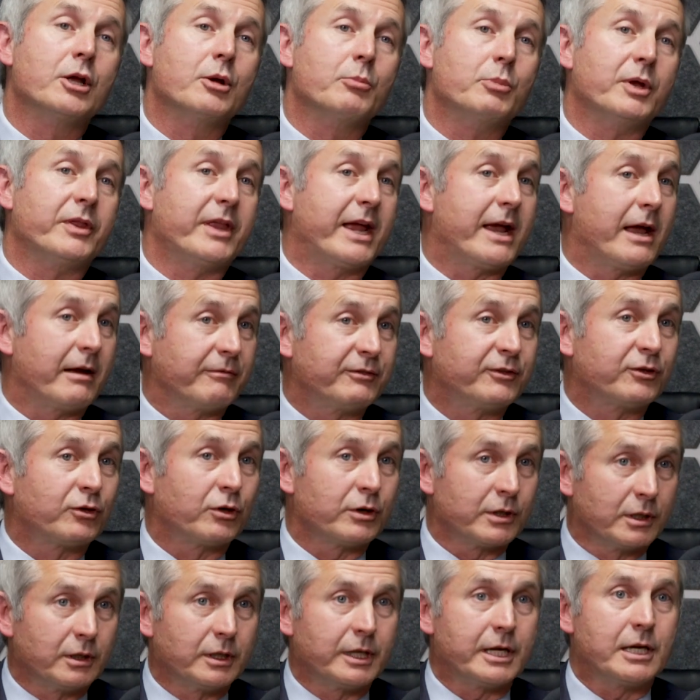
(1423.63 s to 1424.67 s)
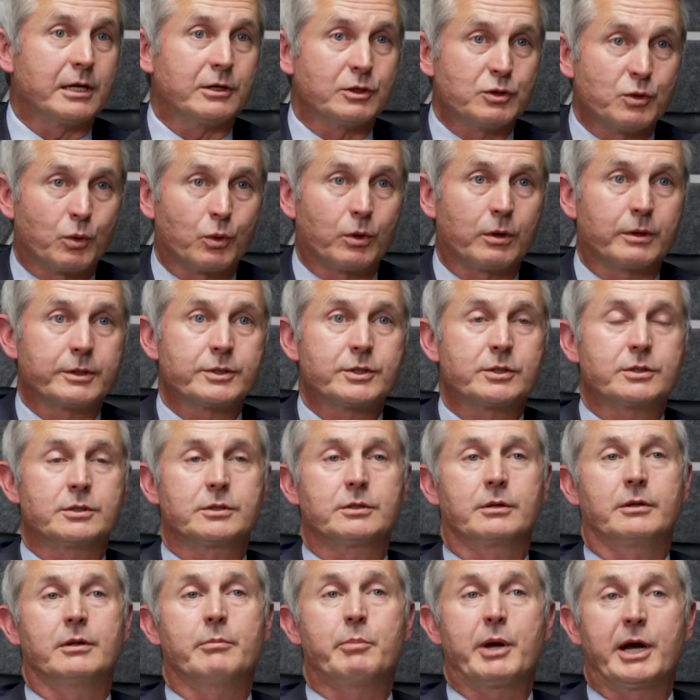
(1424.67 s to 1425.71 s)
but they have certainly
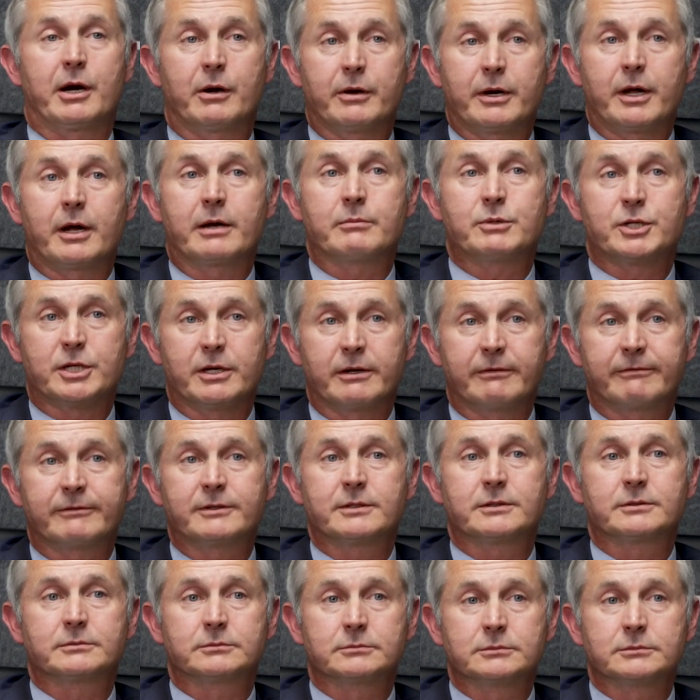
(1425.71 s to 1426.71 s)
endorsed the paradigm shift.